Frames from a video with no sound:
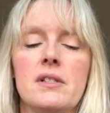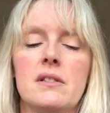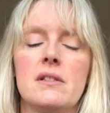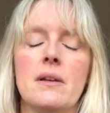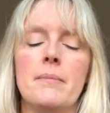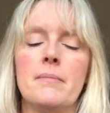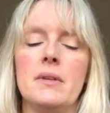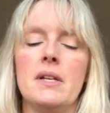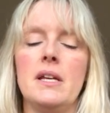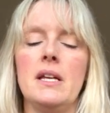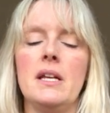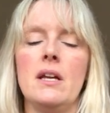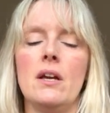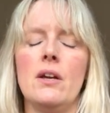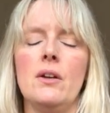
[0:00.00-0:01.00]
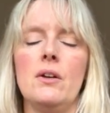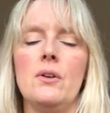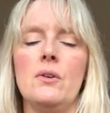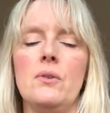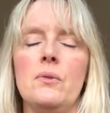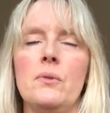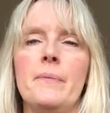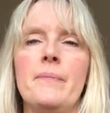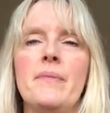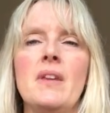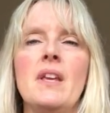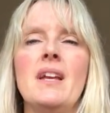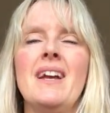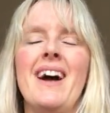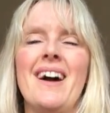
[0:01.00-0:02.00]
It's somebody who,
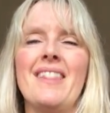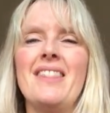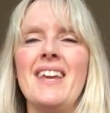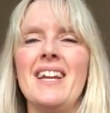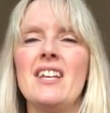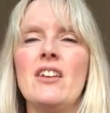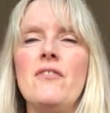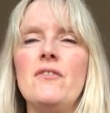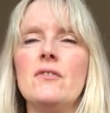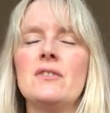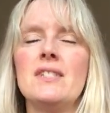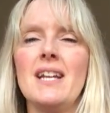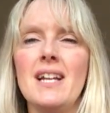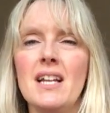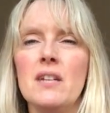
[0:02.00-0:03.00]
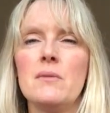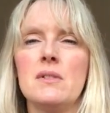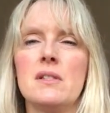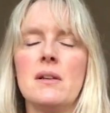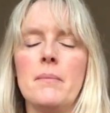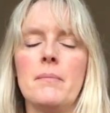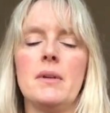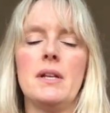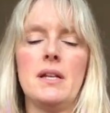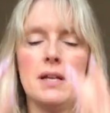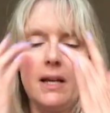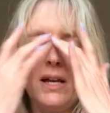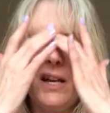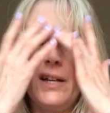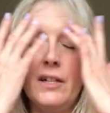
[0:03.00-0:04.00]
I think if you're dealing with somebody
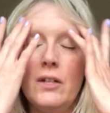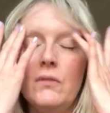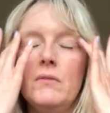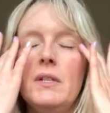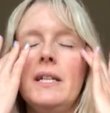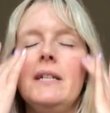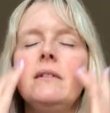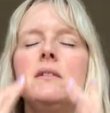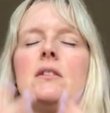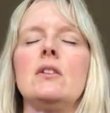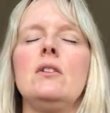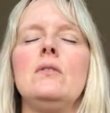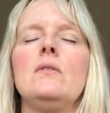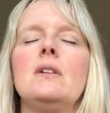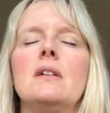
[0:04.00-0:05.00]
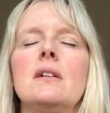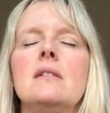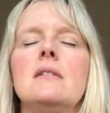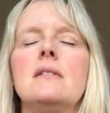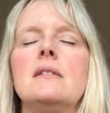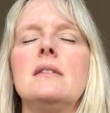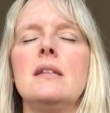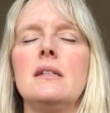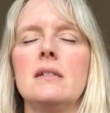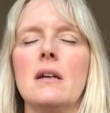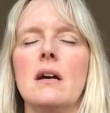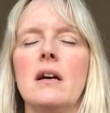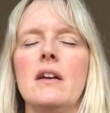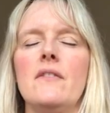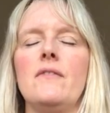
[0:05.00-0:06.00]
here, you need to consider
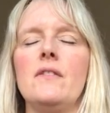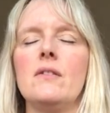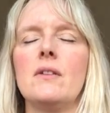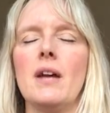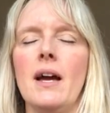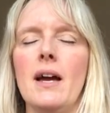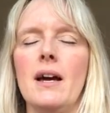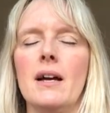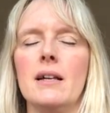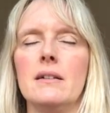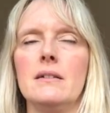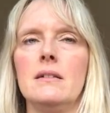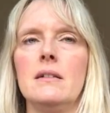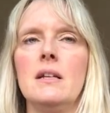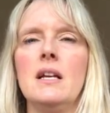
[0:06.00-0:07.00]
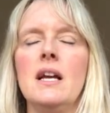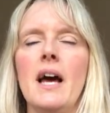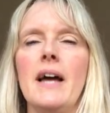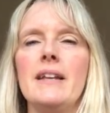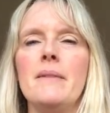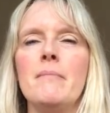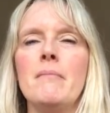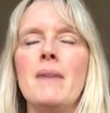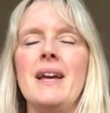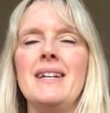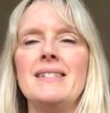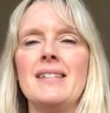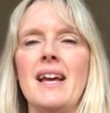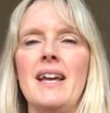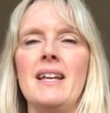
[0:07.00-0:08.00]
if you can, and it may
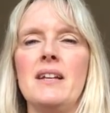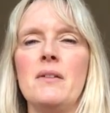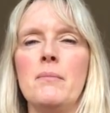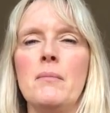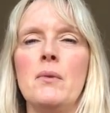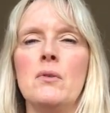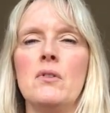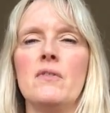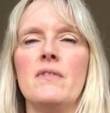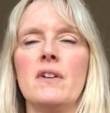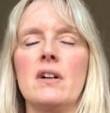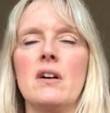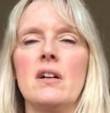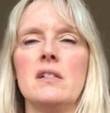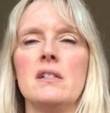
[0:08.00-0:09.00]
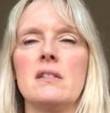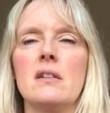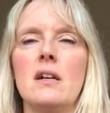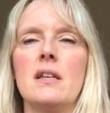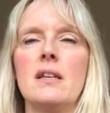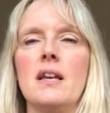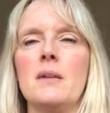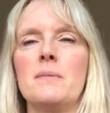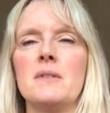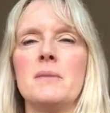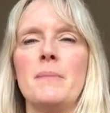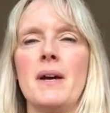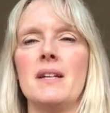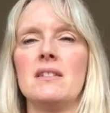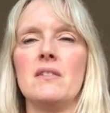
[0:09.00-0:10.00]
take more of a kind of psychic
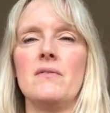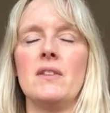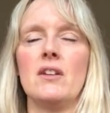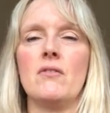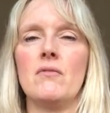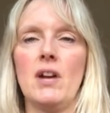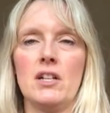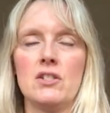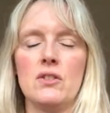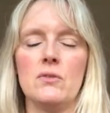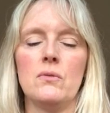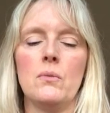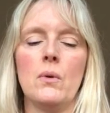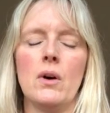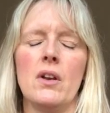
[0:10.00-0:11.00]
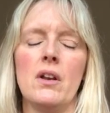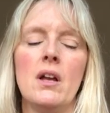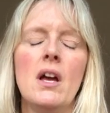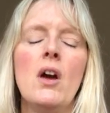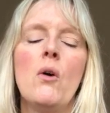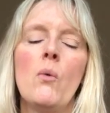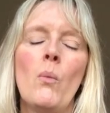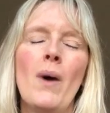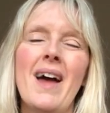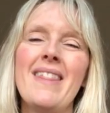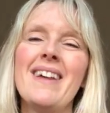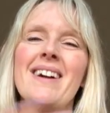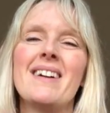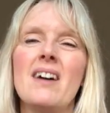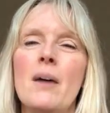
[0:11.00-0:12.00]
perspective than a rational one, where
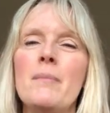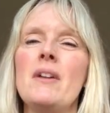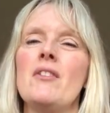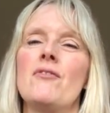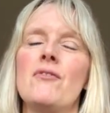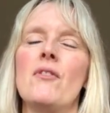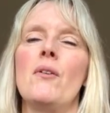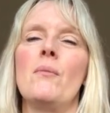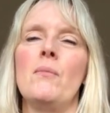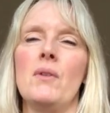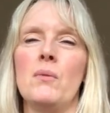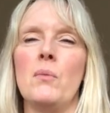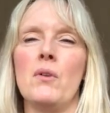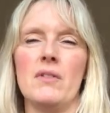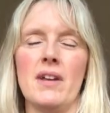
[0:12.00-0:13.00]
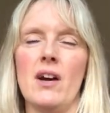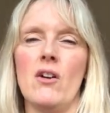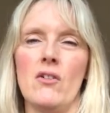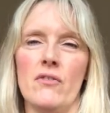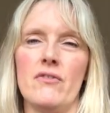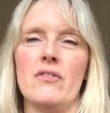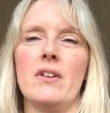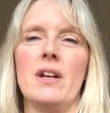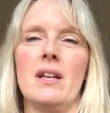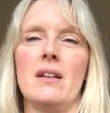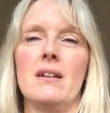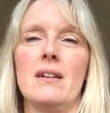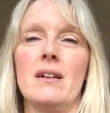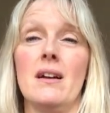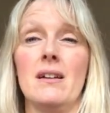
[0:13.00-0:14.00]
they're coming from with what they're offering,
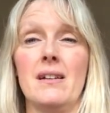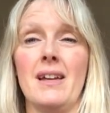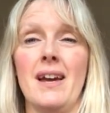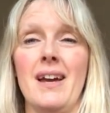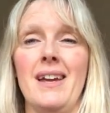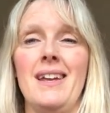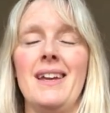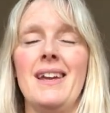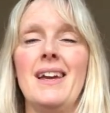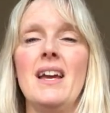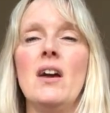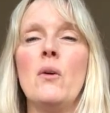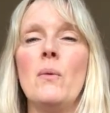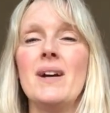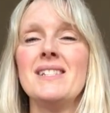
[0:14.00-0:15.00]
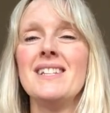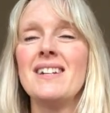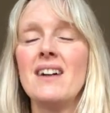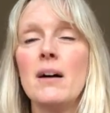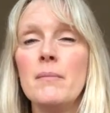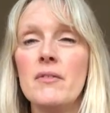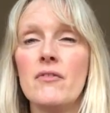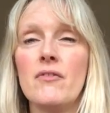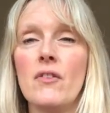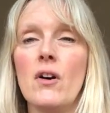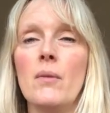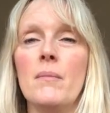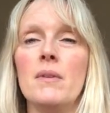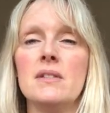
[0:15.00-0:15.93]
okay? where's it coming from?